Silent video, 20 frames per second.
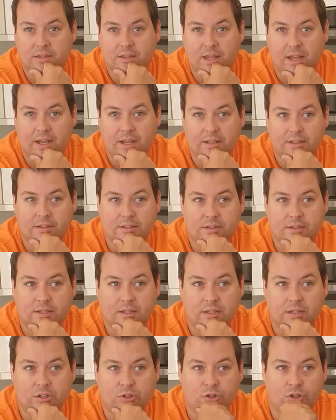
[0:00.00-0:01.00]
than
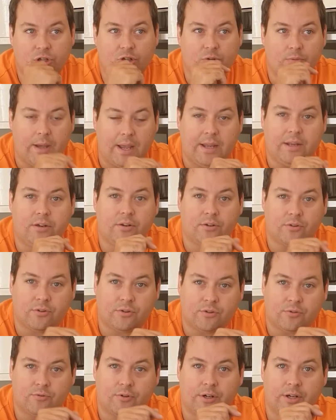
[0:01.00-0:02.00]
the new Ender
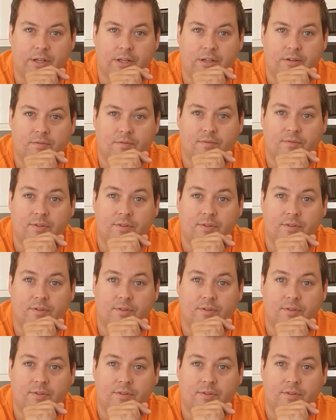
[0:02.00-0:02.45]
3